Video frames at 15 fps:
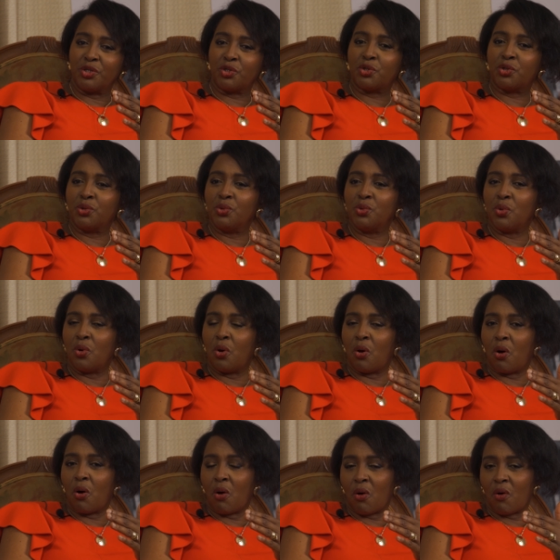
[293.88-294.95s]
too
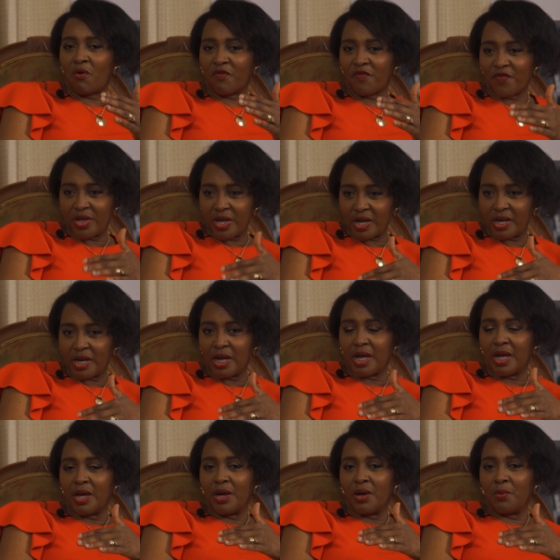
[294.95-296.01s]
often.
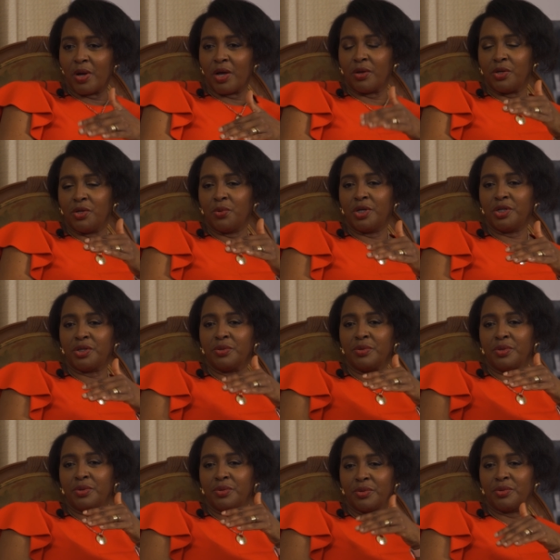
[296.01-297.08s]
Well, you want
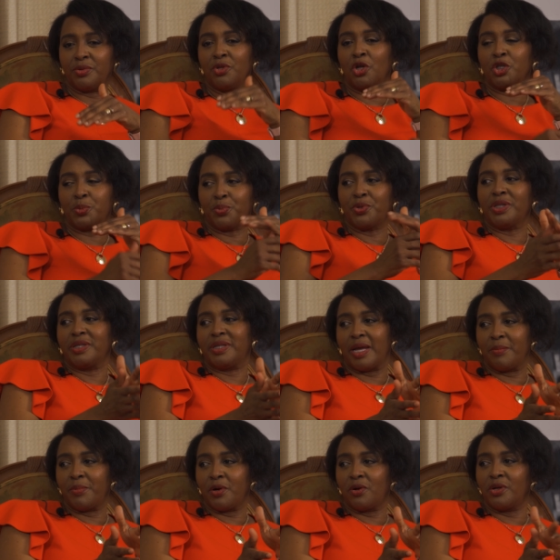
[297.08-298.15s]
to not put the
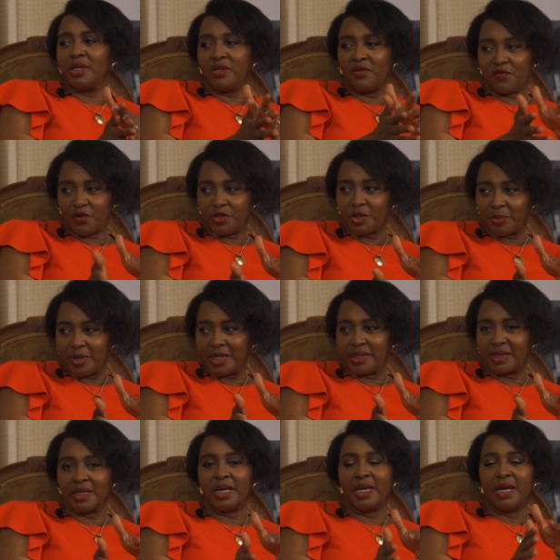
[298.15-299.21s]
diaper on in the first
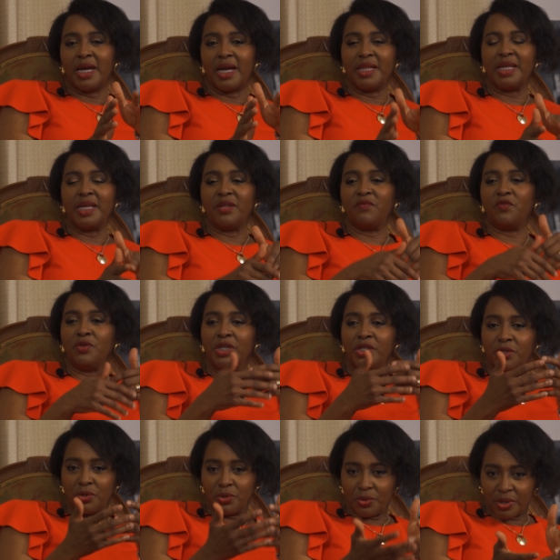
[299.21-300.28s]
place. Mm -hmm and then if you
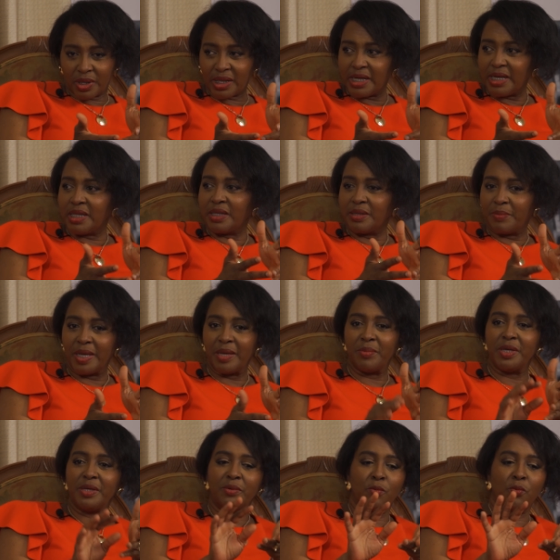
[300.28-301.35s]
need to clean the
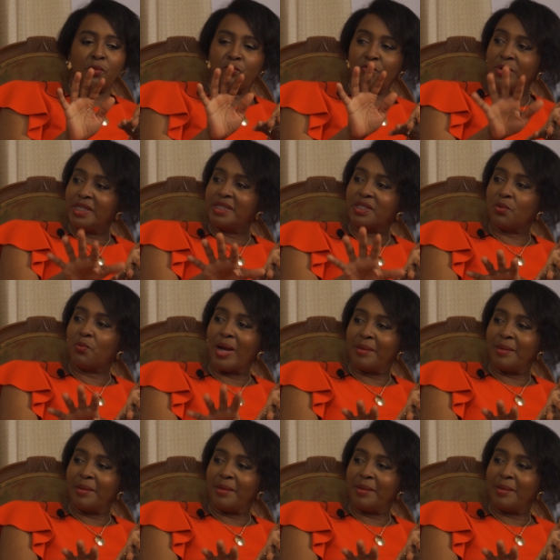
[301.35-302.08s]
baby, rinse the